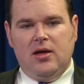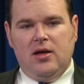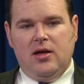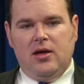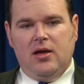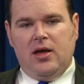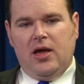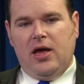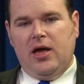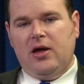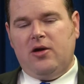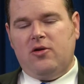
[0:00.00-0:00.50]

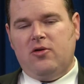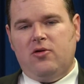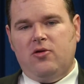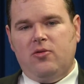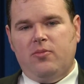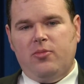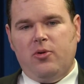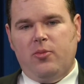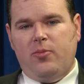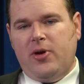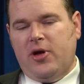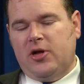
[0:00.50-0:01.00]
Haeckel
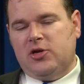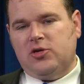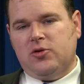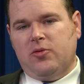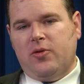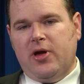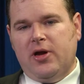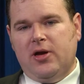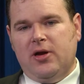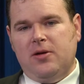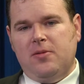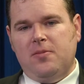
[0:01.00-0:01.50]

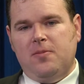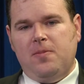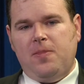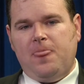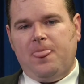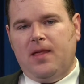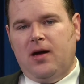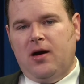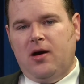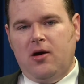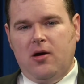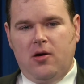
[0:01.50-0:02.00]
perpetuated
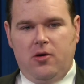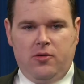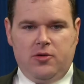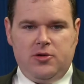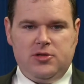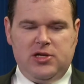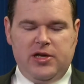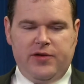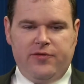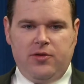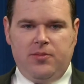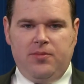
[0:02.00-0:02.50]
a
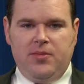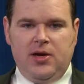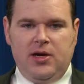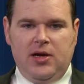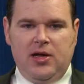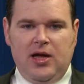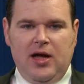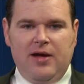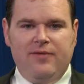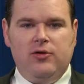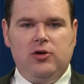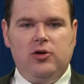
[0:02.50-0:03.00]
hoax. Even
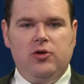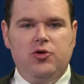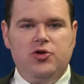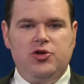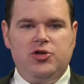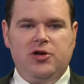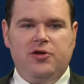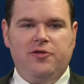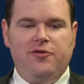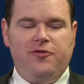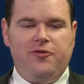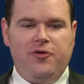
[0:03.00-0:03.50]
many
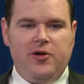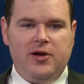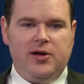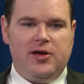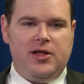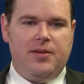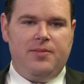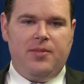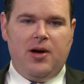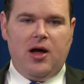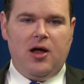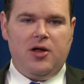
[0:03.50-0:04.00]

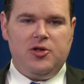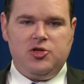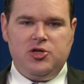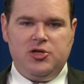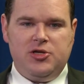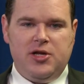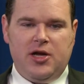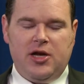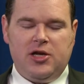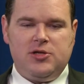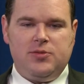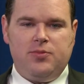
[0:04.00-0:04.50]
evolution-friendly biology
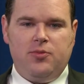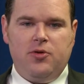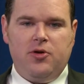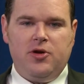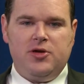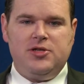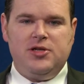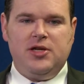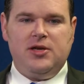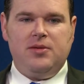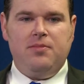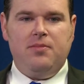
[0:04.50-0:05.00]

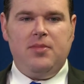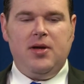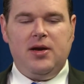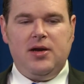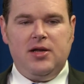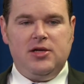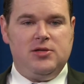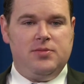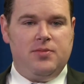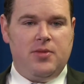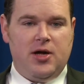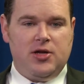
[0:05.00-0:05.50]
textbooks admit
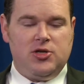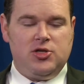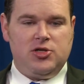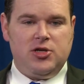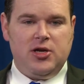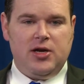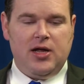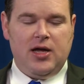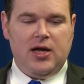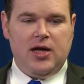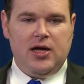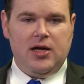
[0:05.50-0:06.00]
as much
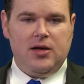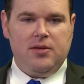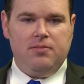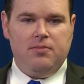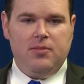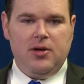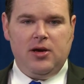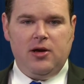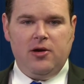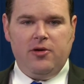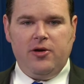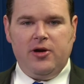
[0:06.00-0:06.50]
today.
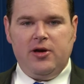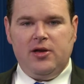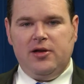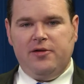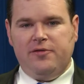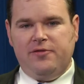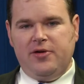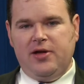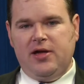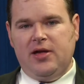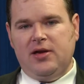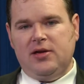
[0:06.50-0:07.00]
Miller and
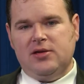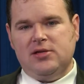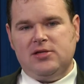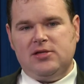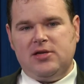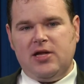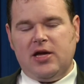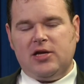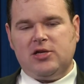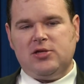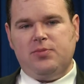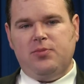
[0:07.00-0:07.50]
Levine's
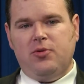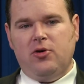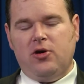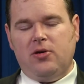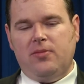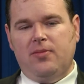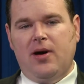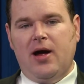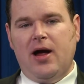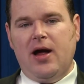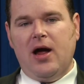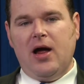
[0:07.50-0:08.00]
textbook
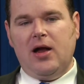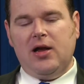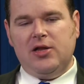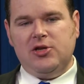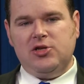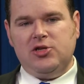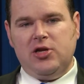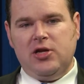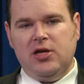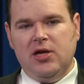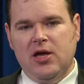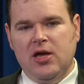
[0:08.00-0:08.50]

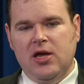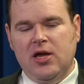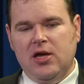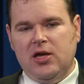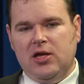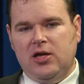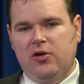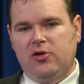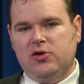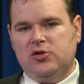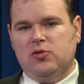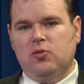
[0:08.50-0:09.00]
Biology,
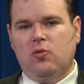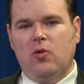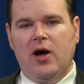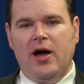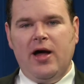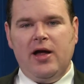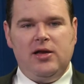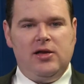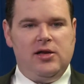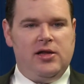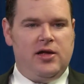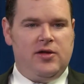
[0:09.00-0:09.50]
used
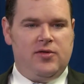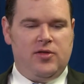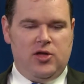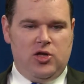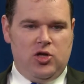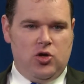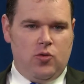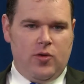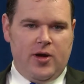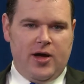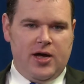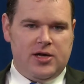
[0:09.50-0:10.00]
widely in the
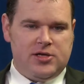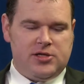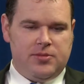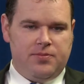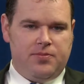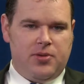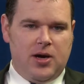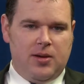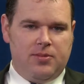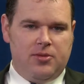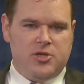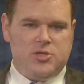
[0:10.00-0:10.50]
U.S. and
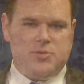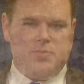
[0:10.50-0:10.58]
published